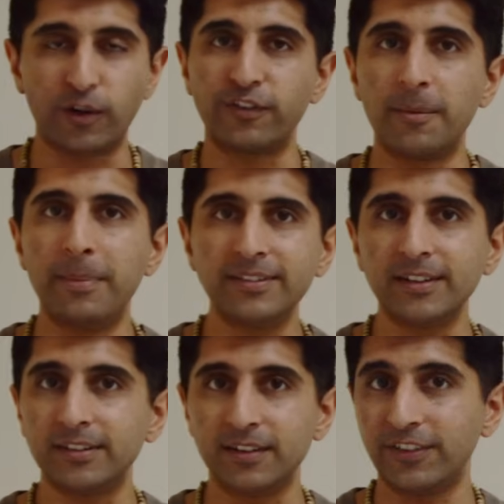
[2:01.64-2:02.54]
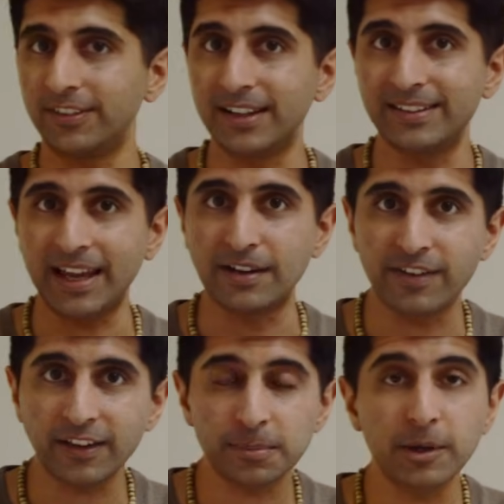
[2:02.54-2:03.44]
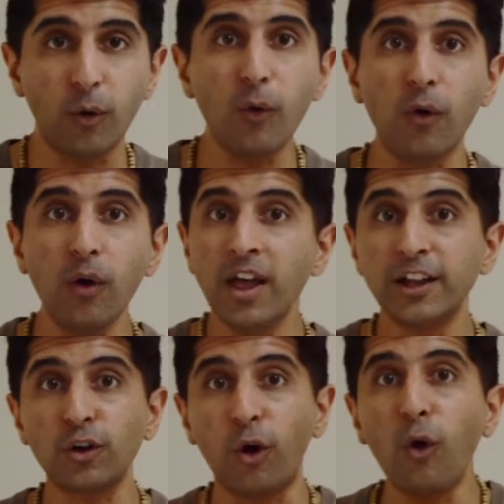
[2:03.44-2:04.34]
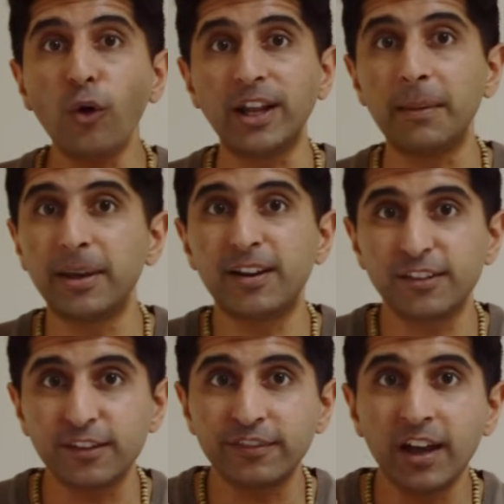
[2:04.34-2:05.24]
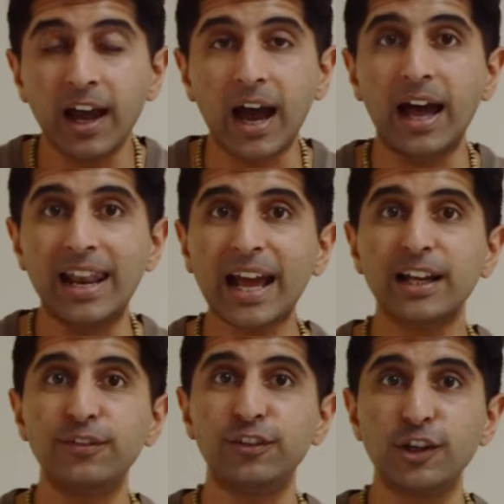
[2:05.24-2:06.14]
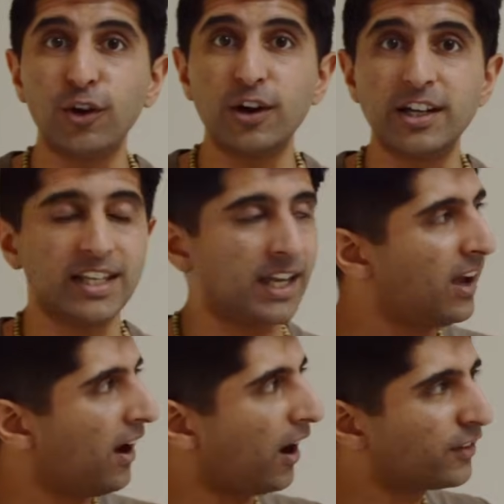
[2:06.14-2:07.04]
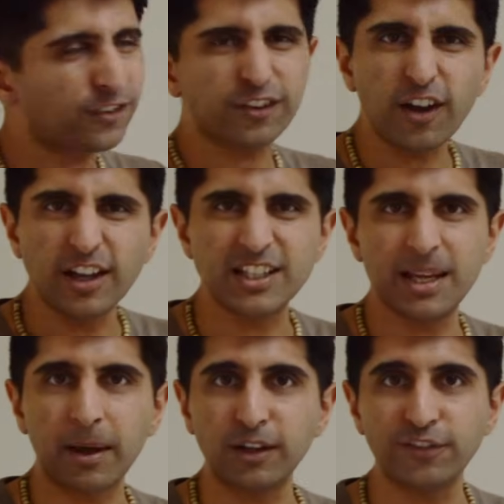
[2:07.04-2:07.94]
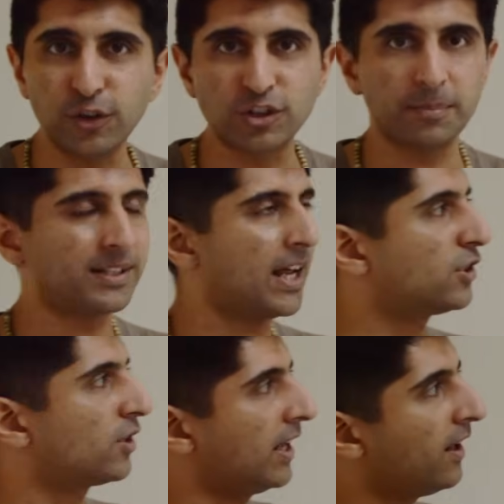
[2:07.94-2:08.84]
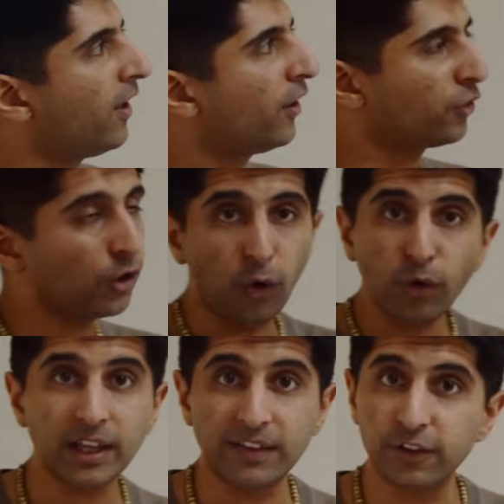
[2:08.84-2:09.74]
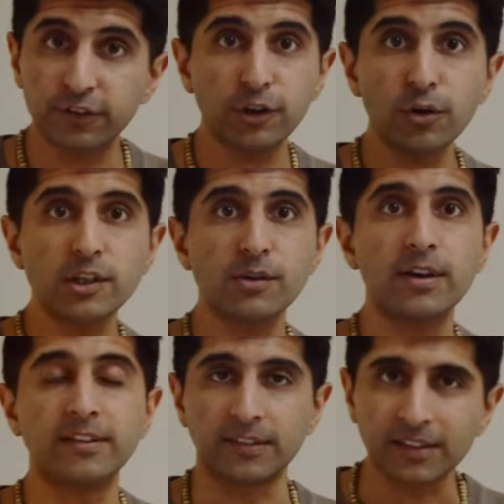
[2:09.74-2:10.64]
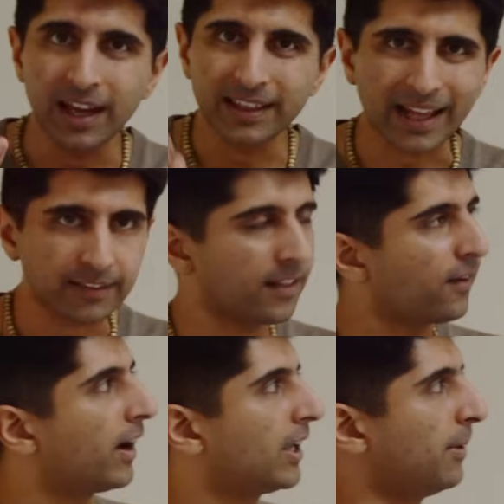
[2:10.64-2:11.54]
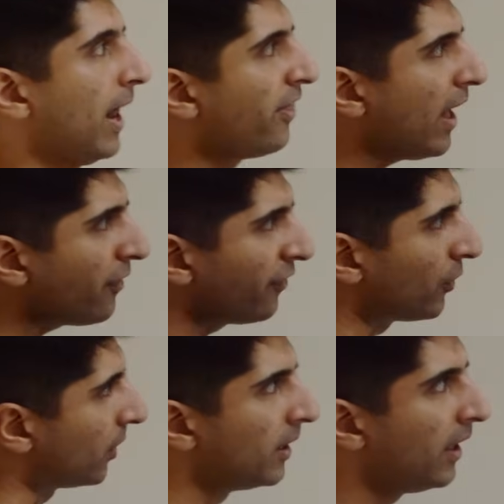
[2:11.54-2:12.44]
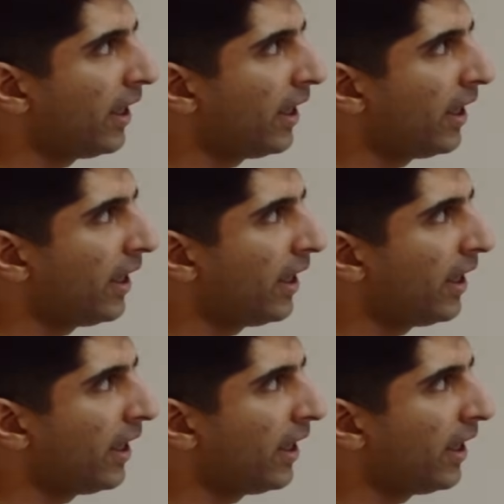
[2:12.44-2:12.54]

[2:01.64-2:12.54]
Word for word: or if you're a business, to facilitate investment, or to hoard it because of uh, lack of security, uncertainty about the future potentially. So you're hoarding it for security reasons. That's their argument. And therefore,